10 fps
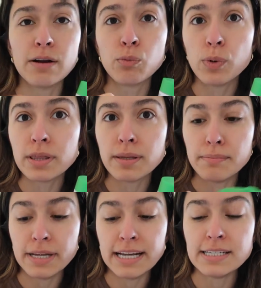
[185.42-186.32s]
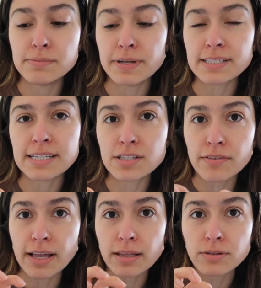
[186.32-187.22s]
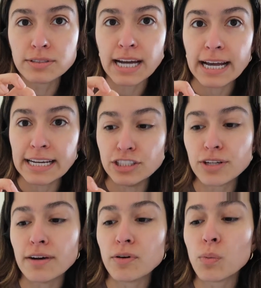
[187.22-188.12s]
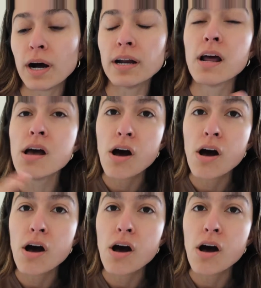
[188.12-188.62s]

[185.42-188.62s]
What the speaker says: then with the minis, because I still have that little tiny travel one,